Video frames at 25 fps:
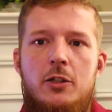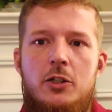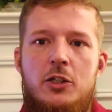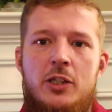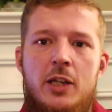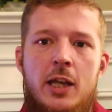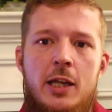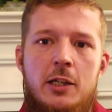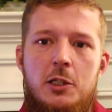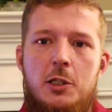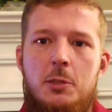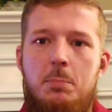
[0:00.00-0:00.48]

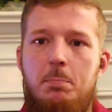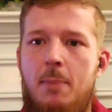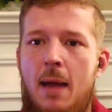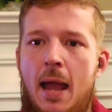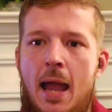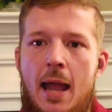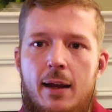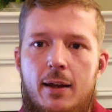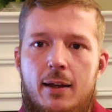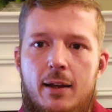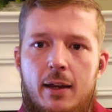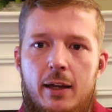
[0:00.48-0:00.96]
since
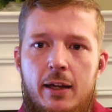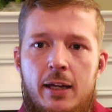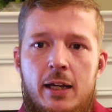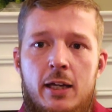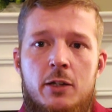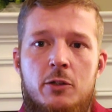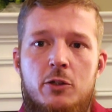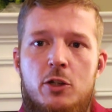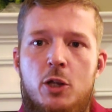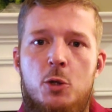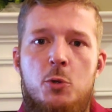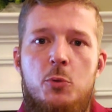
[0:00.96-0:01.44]
back
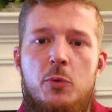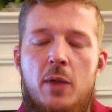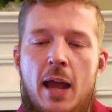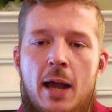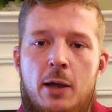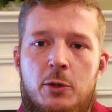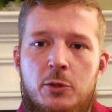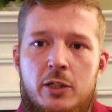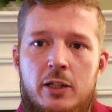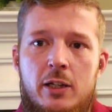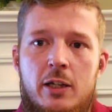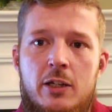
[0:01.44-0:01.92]
in
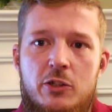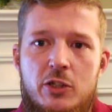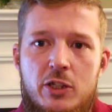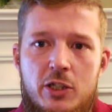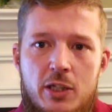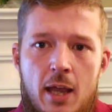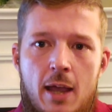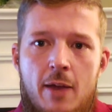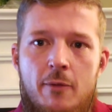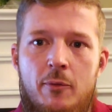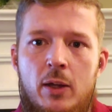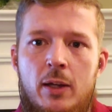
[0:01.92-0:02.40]

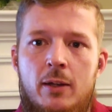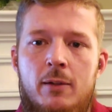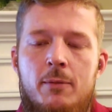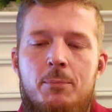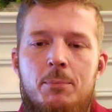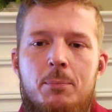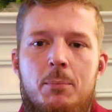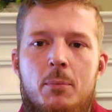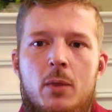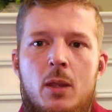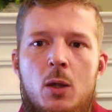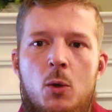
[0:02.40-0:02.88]
2007
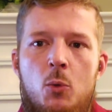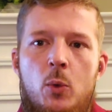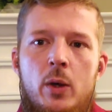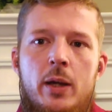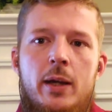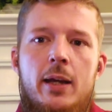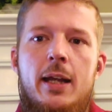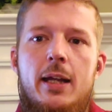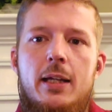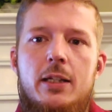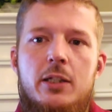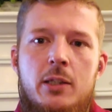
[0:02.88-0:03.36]

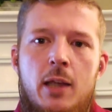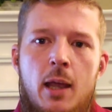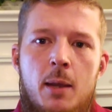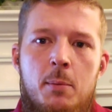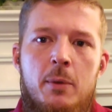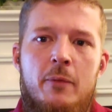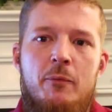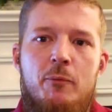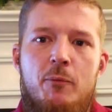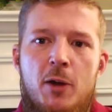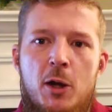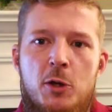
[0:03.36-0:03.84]
when Nick
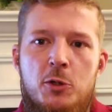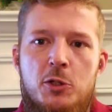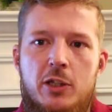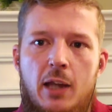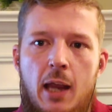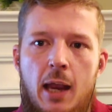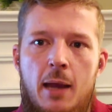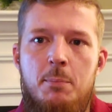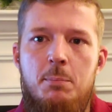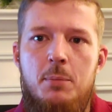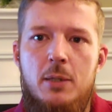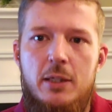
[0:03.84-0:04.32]
Saban first
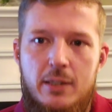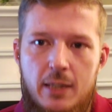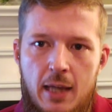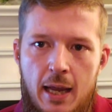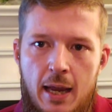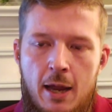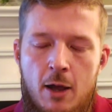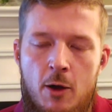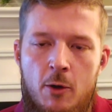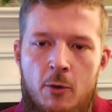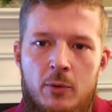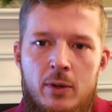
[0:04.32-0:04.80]
came to
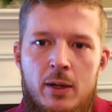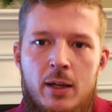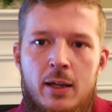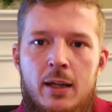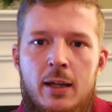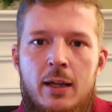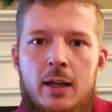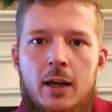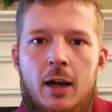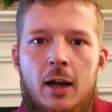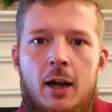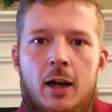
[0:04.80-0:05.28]
town.
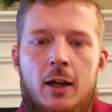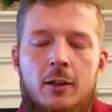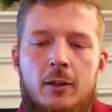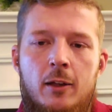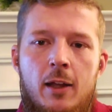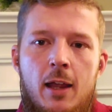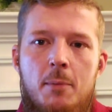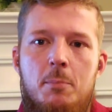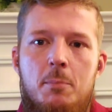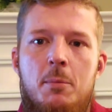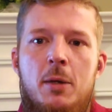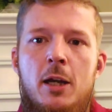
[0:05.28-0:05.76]

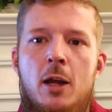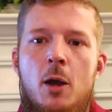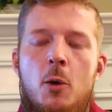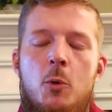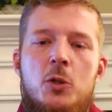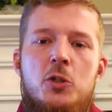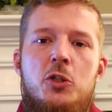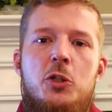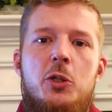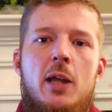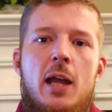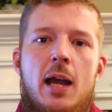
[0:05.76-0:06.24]
Let me know
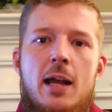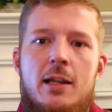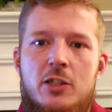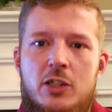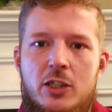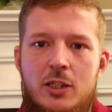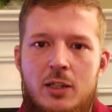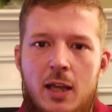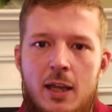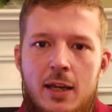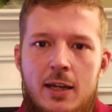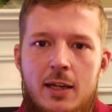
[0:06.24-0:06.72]
what you
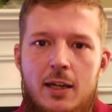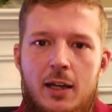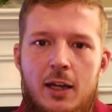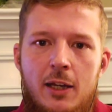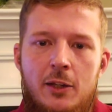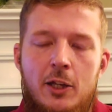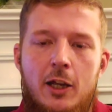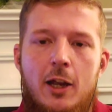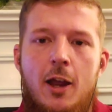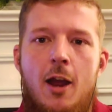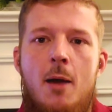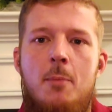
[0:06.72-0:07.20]
guys think
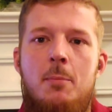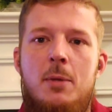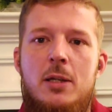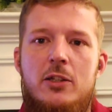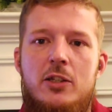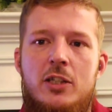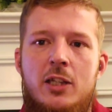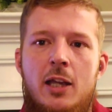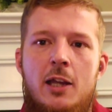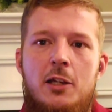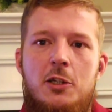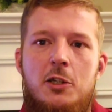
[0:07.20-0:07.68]
in the
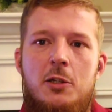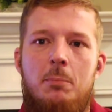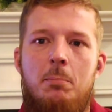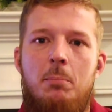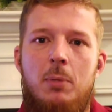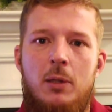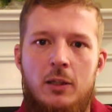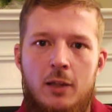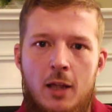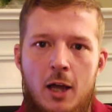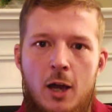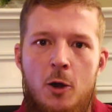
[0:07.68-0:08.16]
comment section
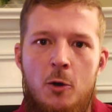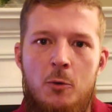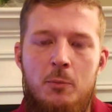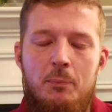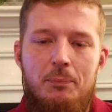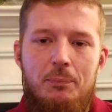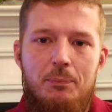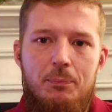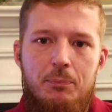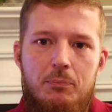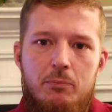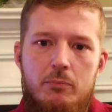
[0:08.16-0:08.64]

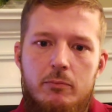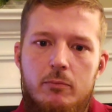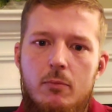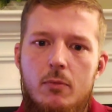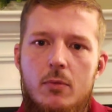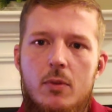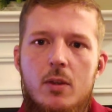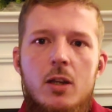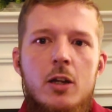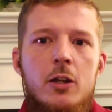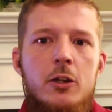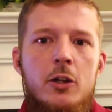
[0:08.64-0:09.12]
below.
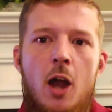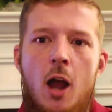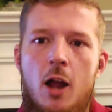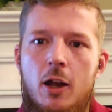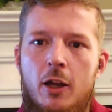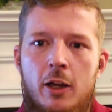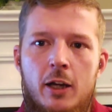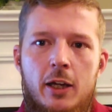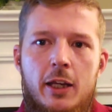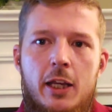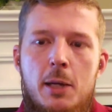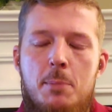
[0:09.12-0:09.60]

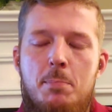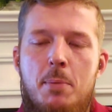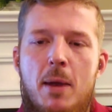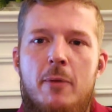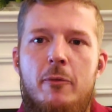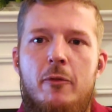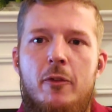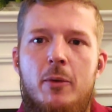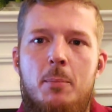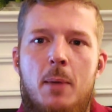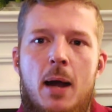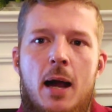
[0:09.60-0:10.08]
Not going to keep
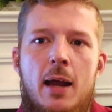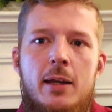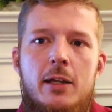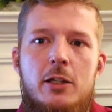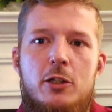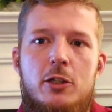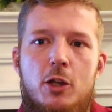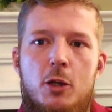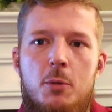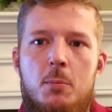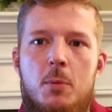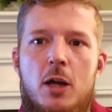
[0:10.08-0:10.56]

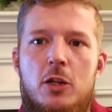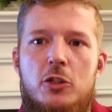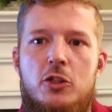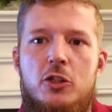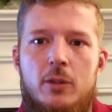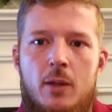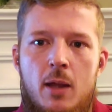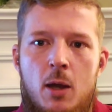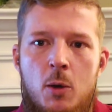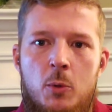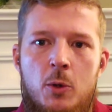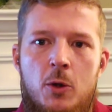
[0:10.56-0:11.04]
everybody too
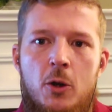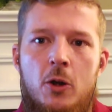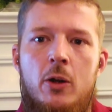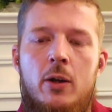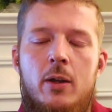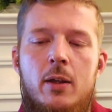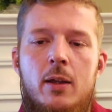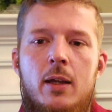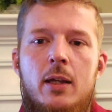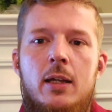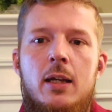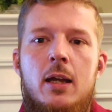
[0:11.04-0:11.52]
much longer